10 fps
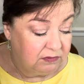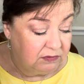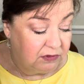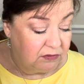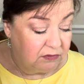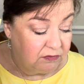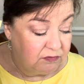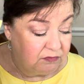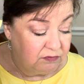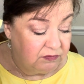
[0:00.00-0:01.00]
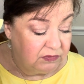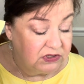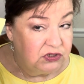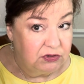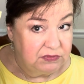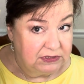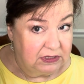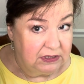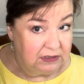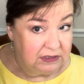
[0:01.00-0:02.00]
that are Strip skinless
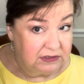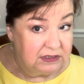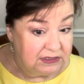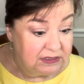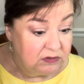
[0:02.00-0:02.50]
skin less because it,